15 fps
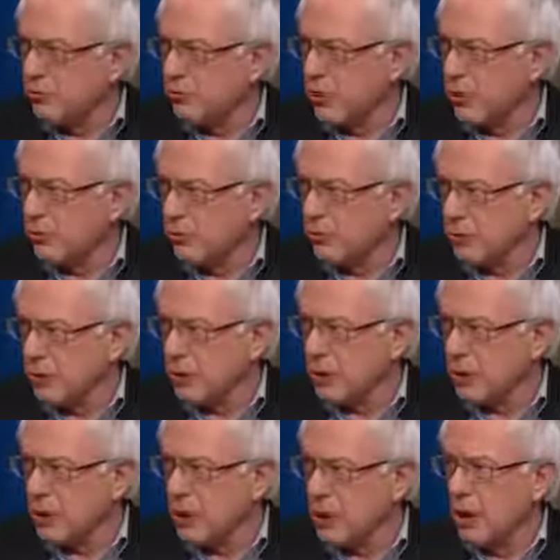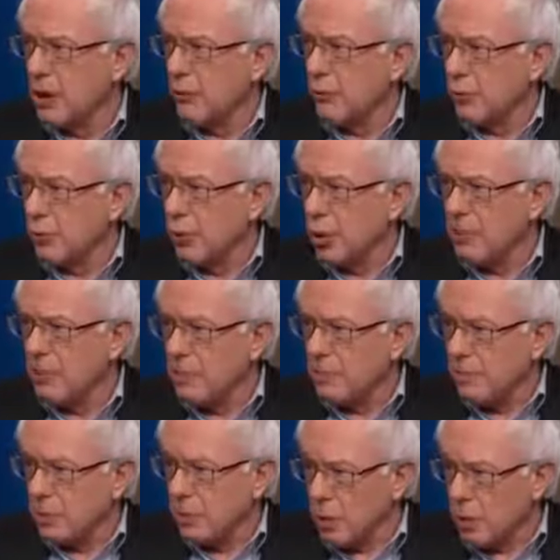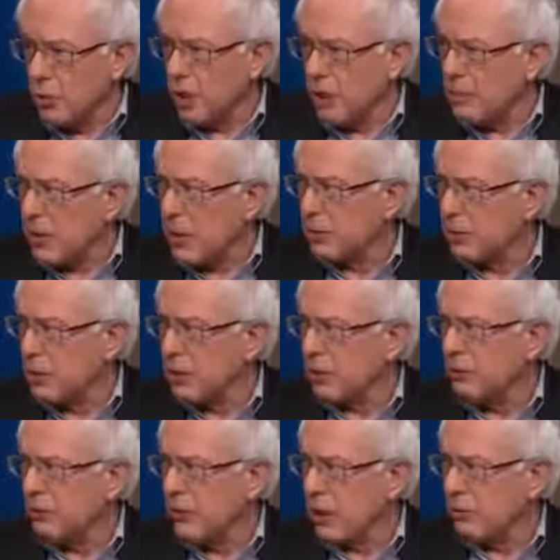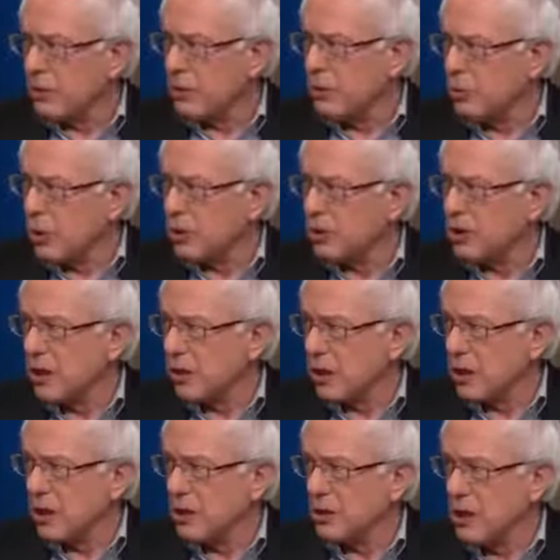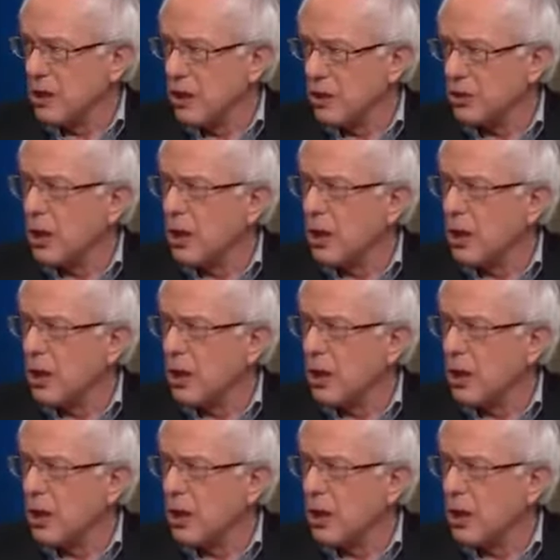of federal funding for low and moderate income families who want to send their kids to college.